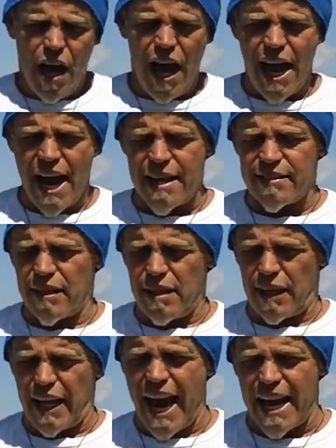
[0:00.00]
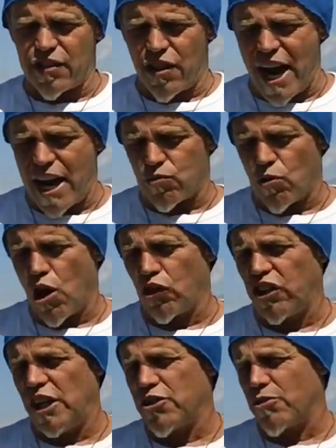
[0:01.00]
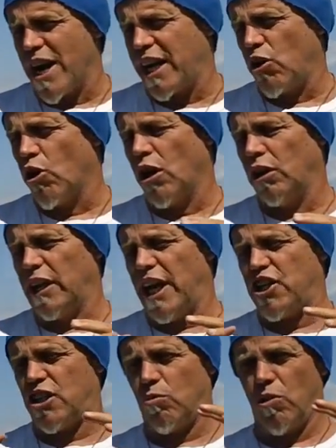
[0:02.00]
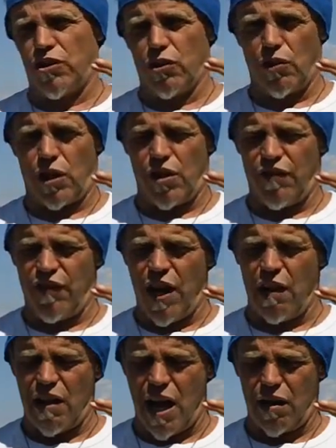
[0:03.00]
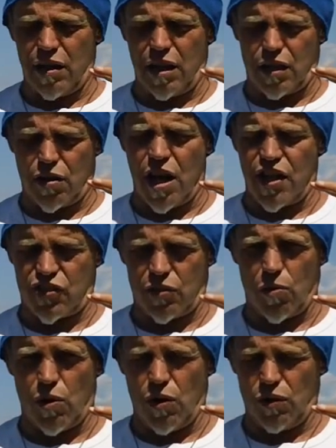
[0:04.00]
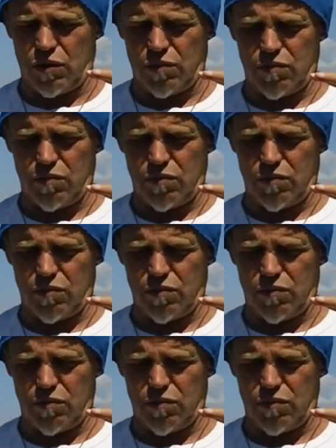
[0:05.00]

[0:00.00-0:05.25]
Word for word: As cancer has risen in direct correlation with nuclear fallout across the world.